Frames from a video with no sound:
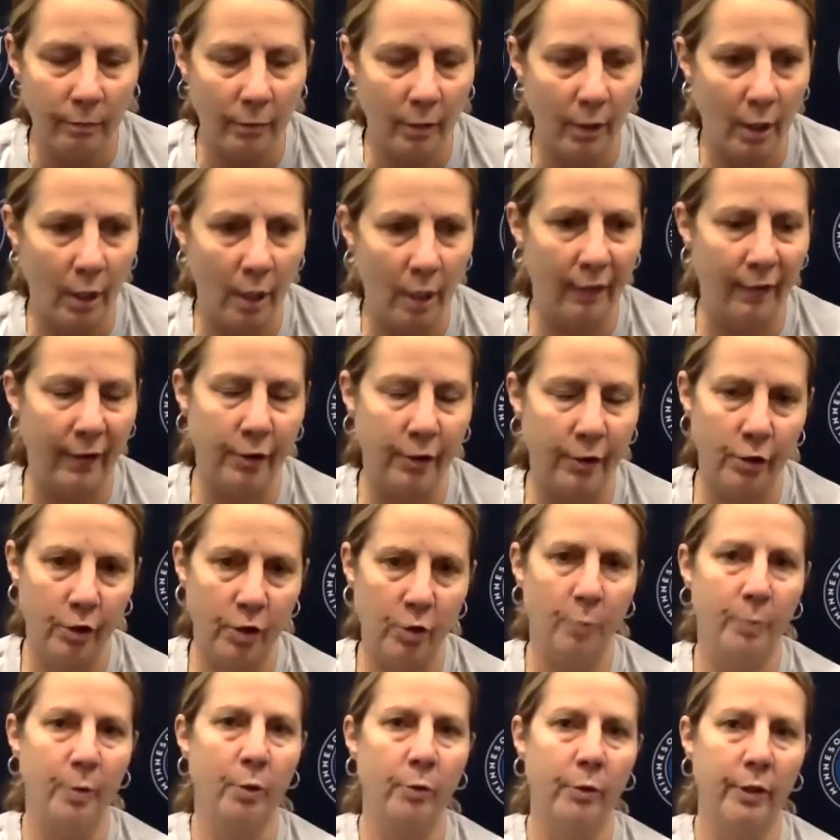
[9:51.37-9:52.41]
And then you're
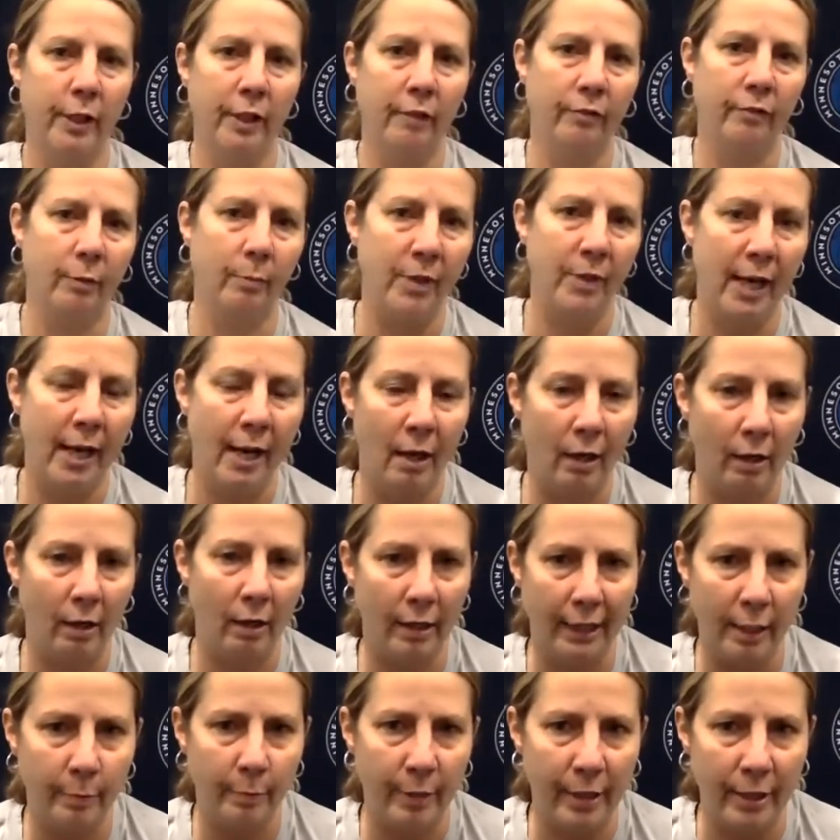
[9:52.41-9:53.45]
just building from there
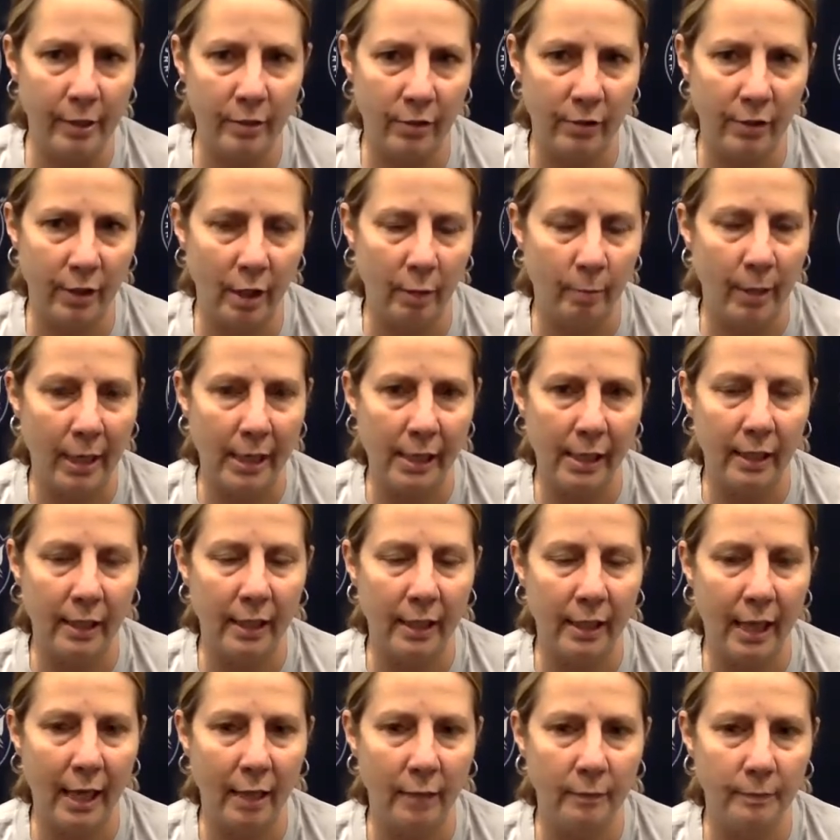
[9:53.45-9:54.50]
any pieces that you might need to
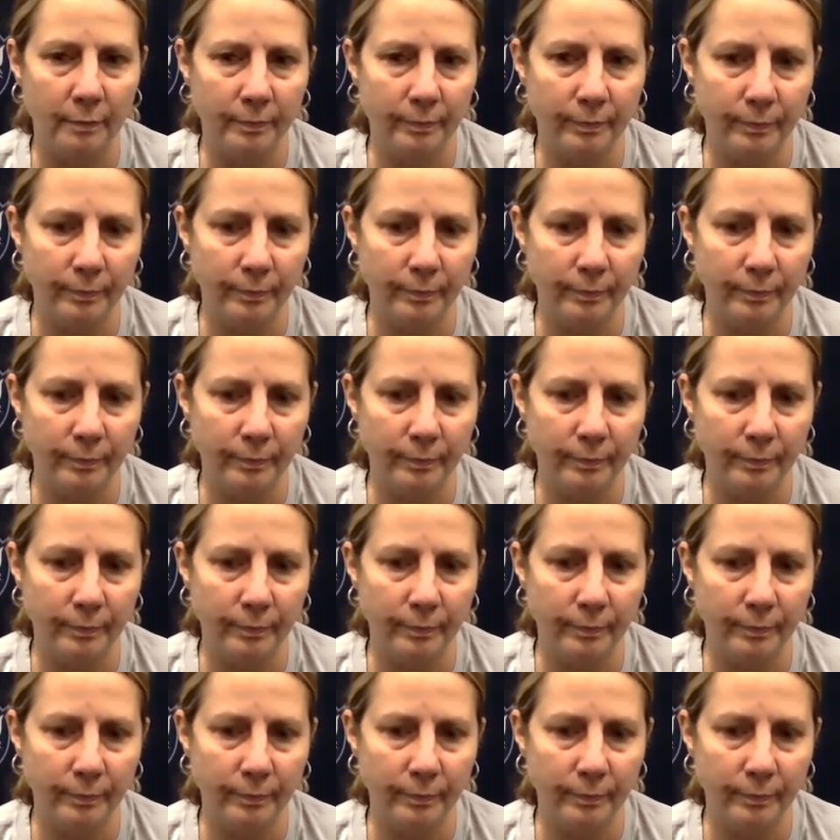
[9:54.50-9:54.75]
add.